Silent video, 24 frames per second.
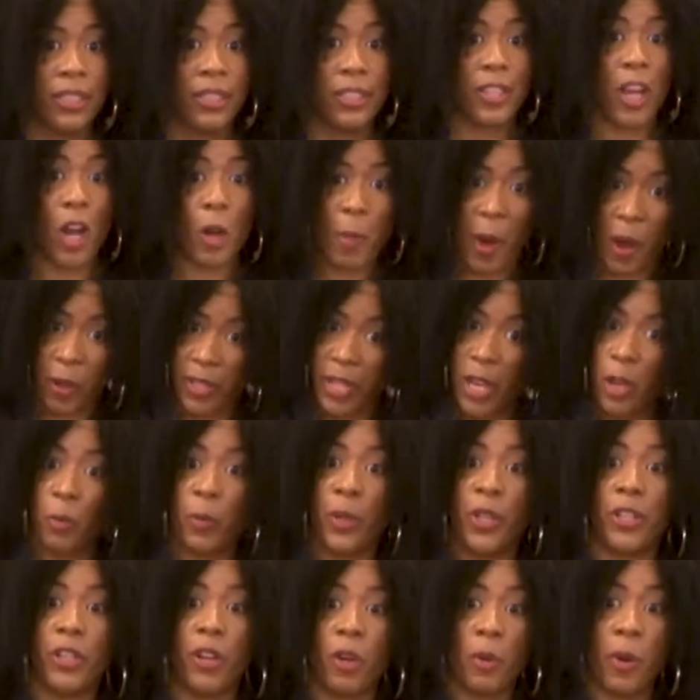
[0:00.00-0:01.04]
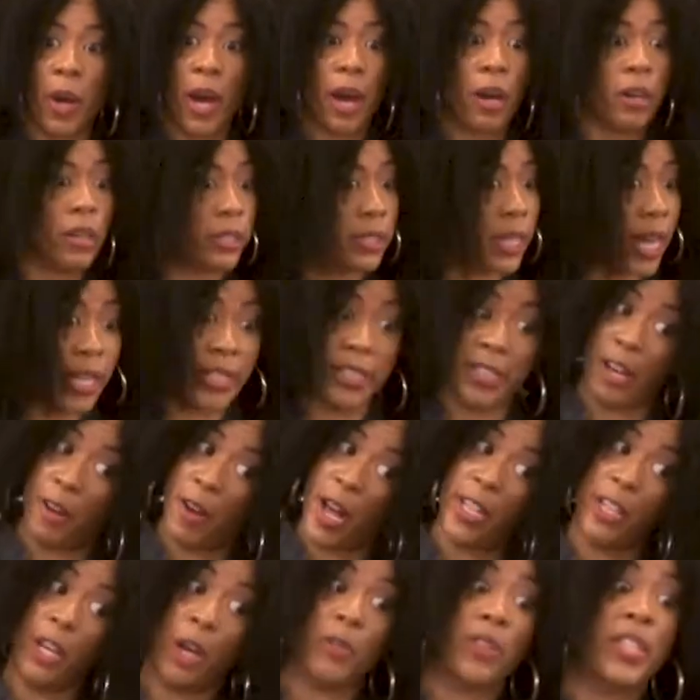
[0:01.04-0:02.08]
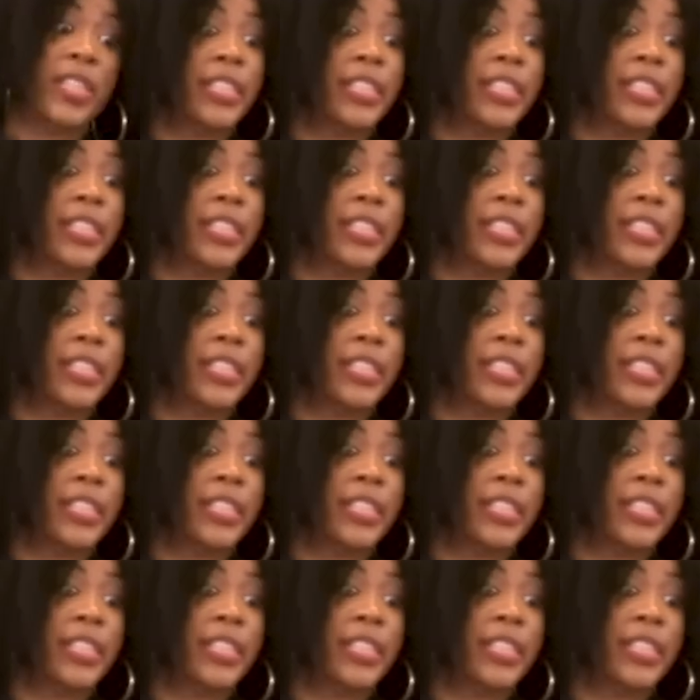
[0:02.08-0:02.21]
Talk about can we go out? Not until I know the